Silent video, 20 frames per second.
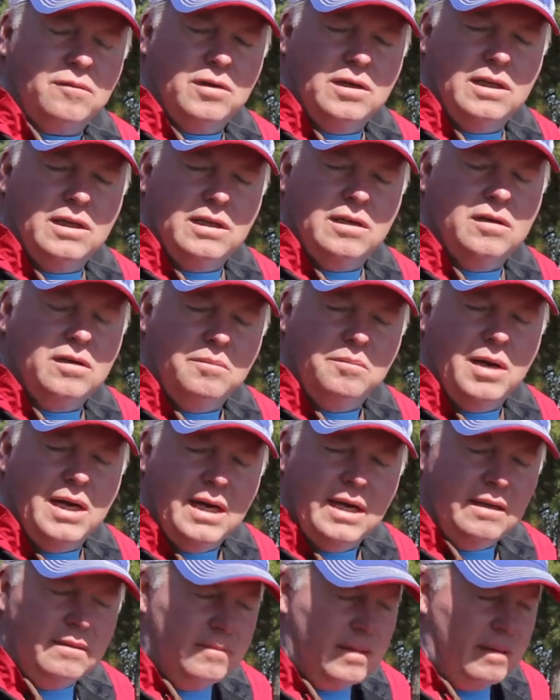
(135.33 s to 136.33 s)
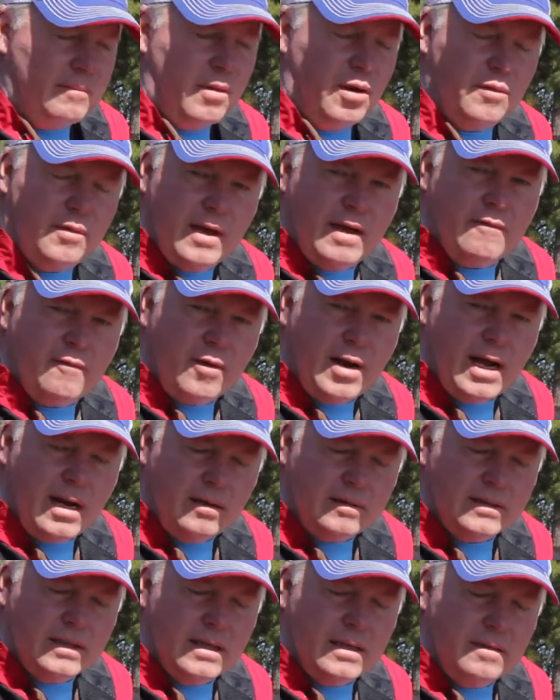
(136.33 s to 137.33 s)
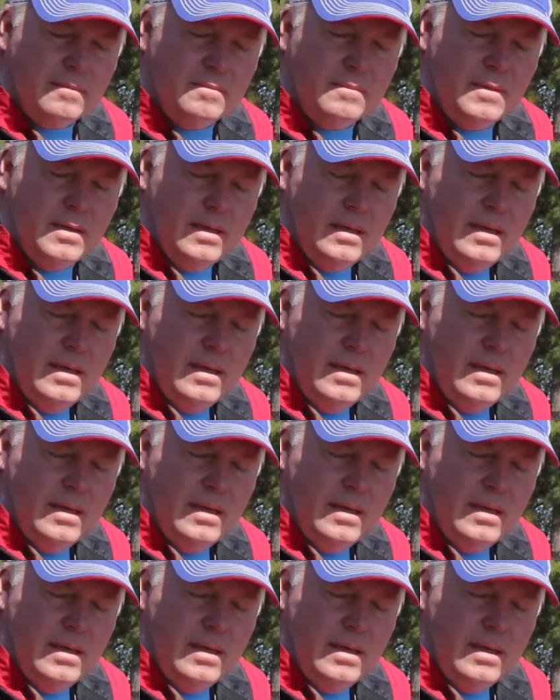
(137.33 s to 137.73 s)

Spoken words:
really good bait. They both have rattles in them.